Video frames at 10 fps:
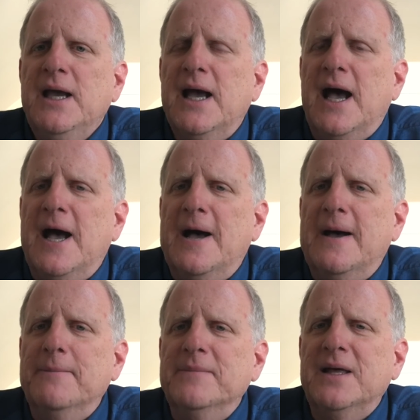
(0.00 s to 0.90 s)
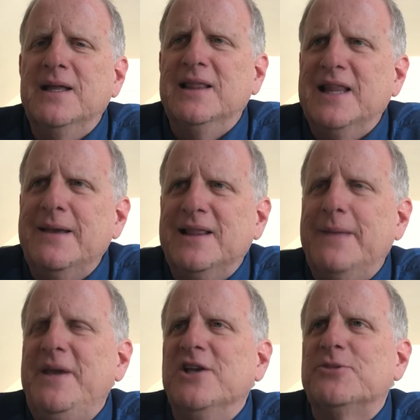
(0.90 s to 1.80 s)
Let
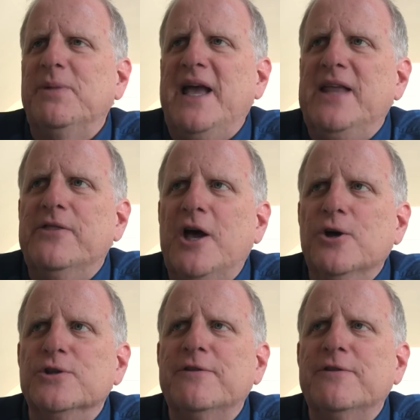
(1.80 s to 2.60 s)
me explain those.